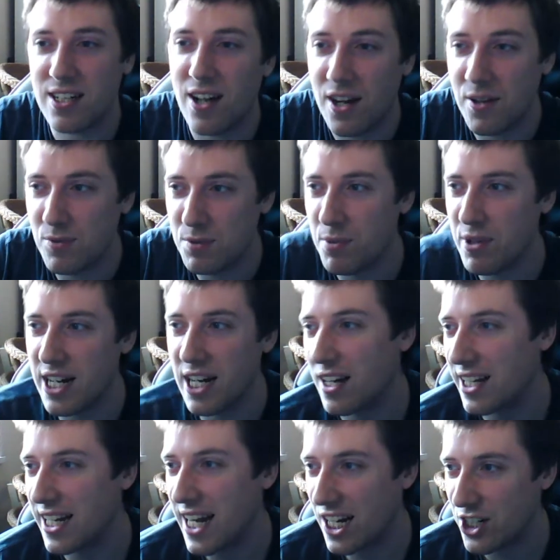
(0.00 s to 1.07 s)
I was pretty
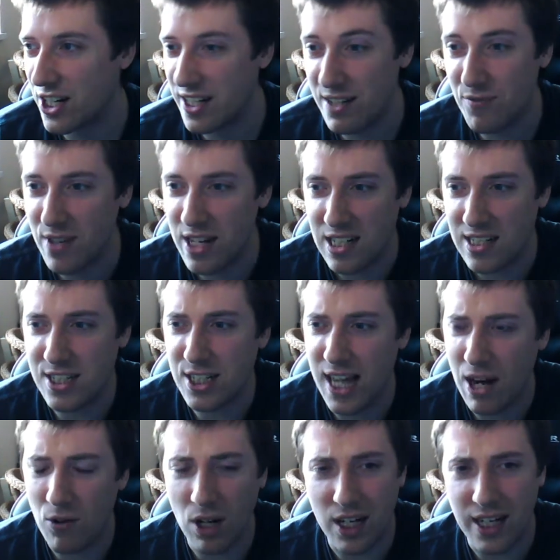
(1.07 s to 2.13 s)
lucky, actually. I didn't realise just how
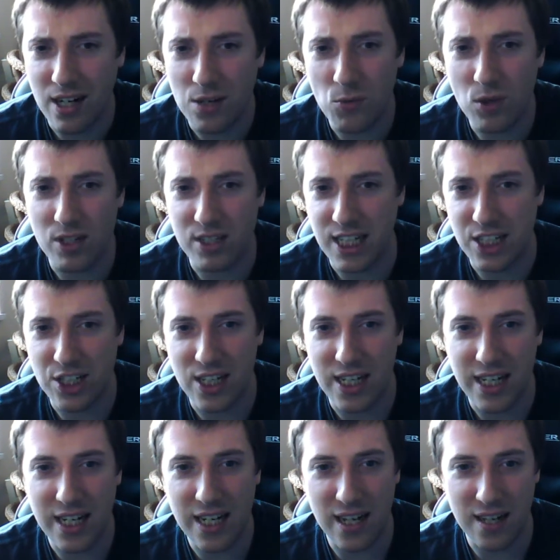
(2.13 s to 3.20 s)
lucky I was, actually,
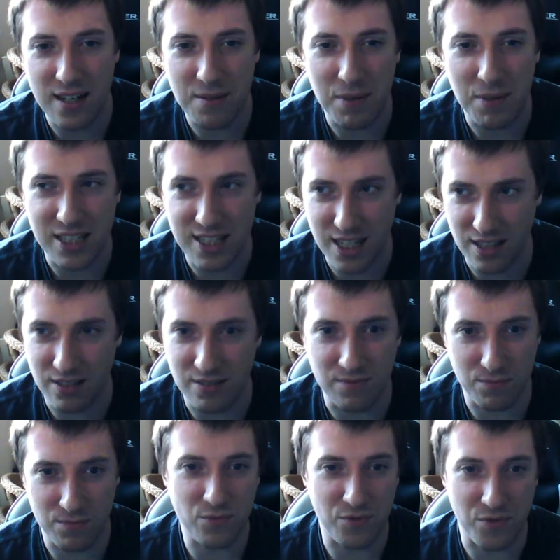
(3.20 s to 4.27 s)
until
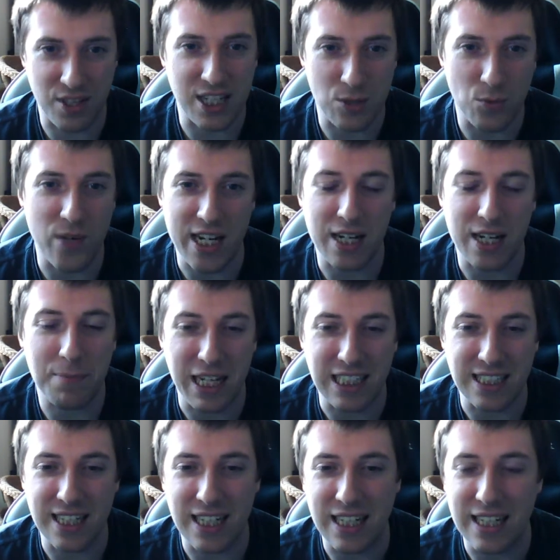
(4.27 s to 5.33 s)
this week,
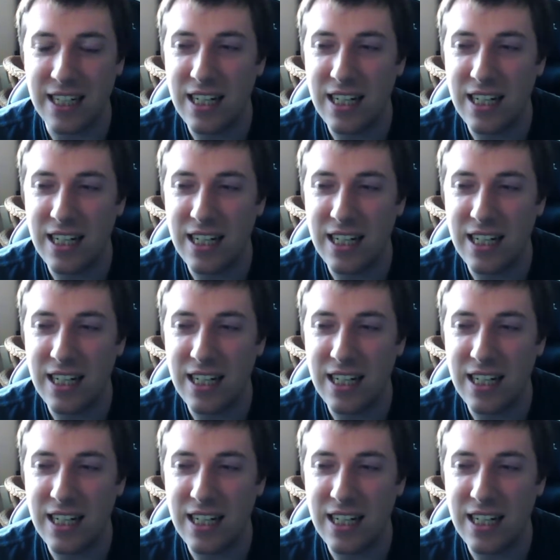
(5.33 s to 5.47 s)
basically,